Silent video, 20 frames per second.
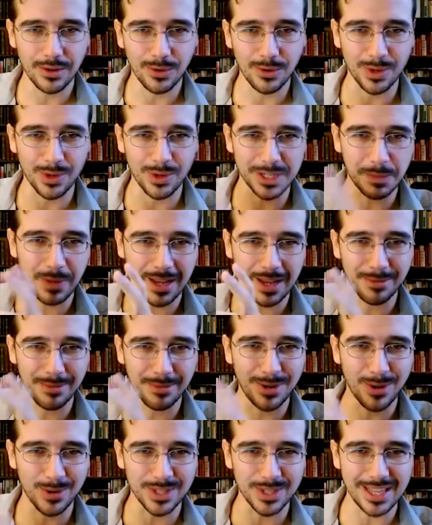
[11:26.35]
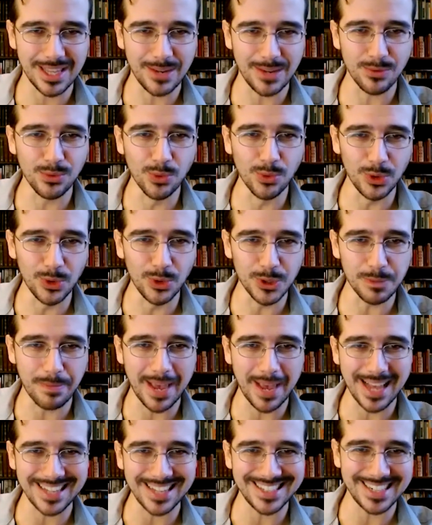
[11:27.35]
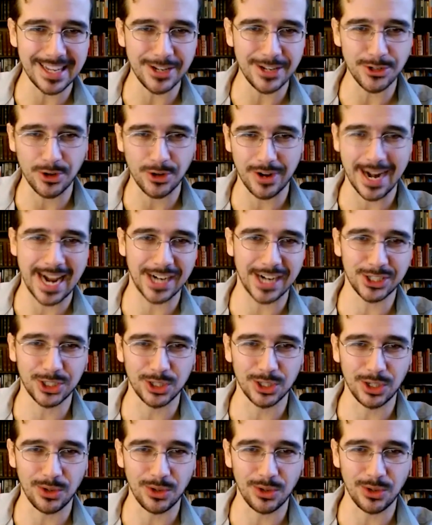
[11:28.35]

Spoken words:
what has become known as the rules-based international